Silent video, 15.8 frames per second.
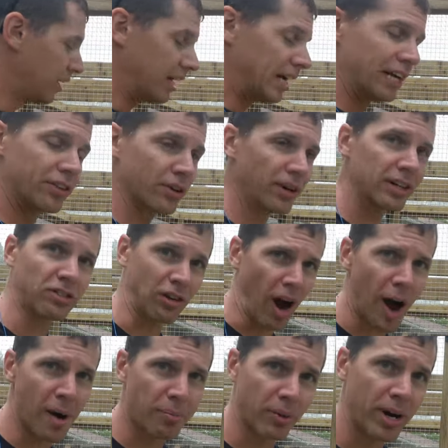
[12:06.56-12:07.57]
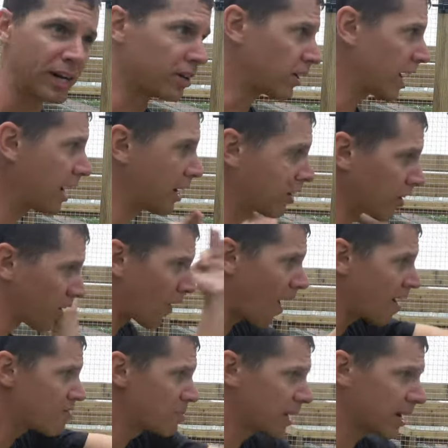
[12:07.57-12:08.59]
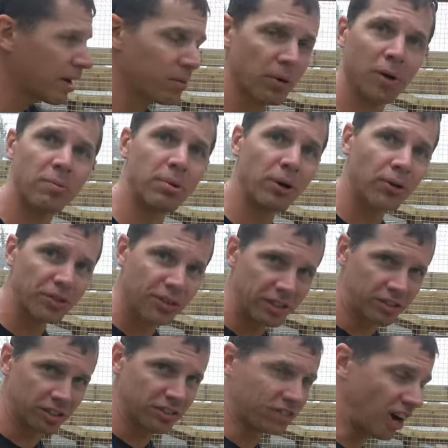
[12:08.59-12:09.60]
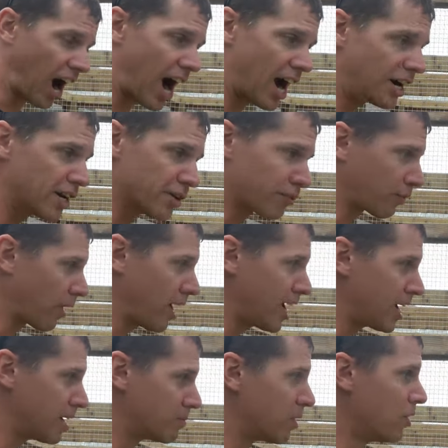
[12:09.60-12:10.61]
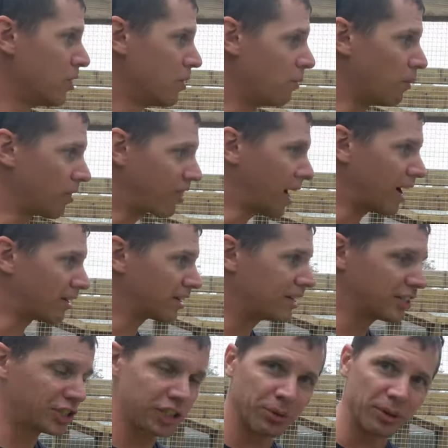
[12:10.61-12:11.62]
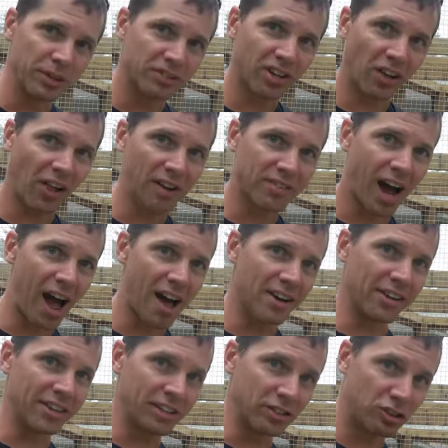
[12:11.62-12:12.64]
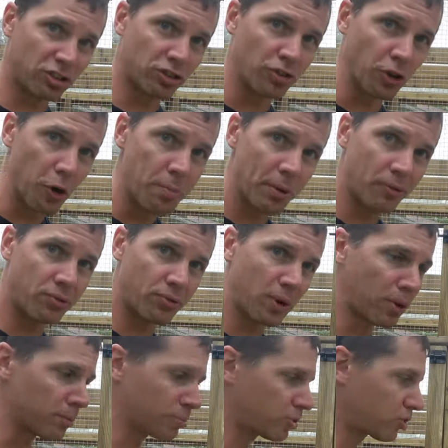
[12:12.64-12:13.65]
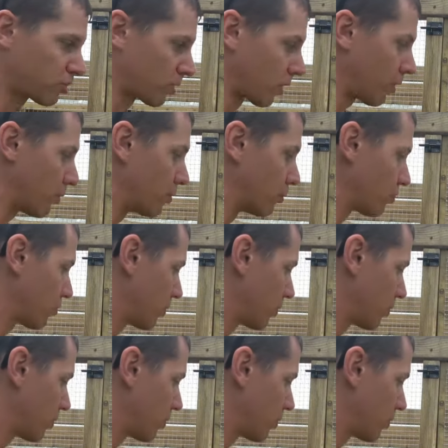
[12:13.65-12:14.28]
Either it's operator error or I've been able to build this entire frame without an issue until I've gotten to these stupid Phillips screws.